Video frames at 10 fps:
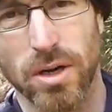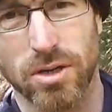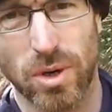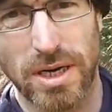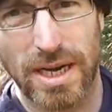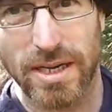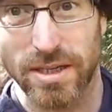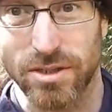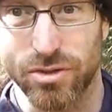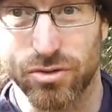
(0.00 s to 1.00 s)
at
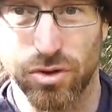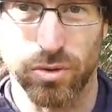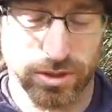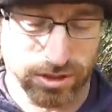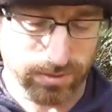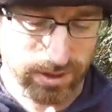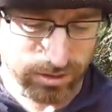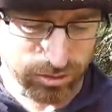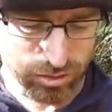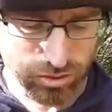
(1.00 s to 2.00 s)
28-inch draw, which is my
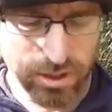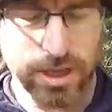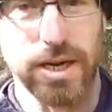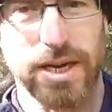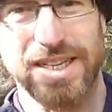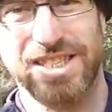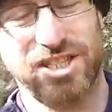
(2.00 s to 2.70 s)
draw. It is